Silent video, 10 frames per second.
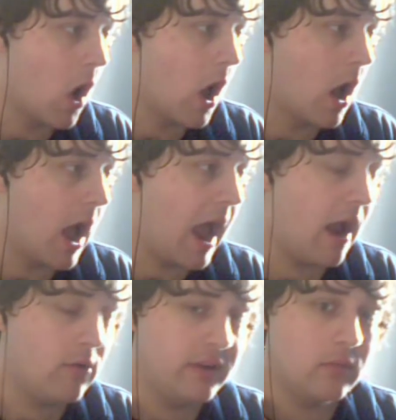
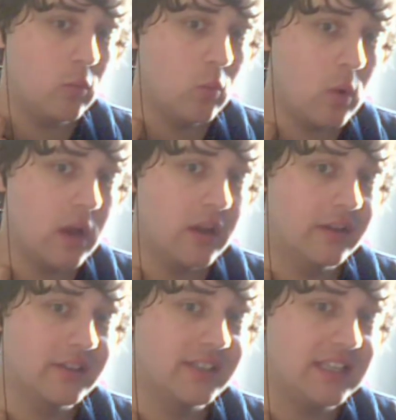How it
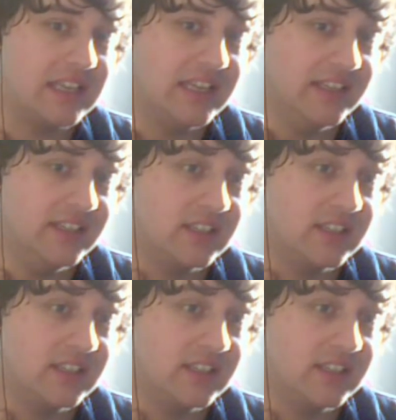works is the